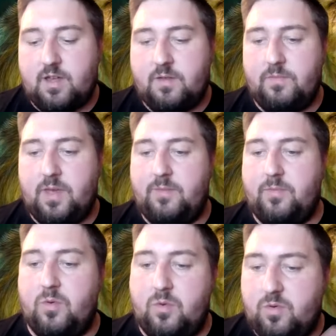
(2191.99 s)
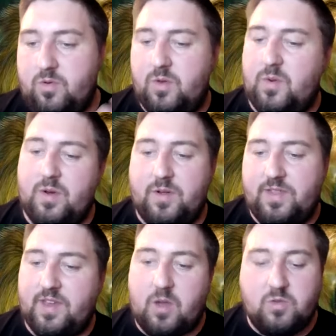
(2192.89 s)
and people who are in
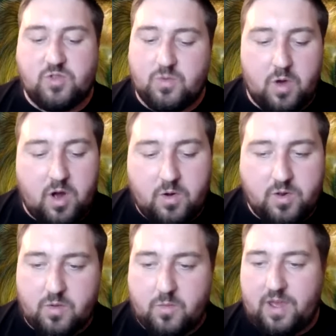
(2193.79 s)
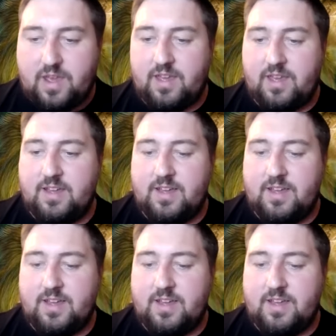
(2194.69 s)
the coaching world that we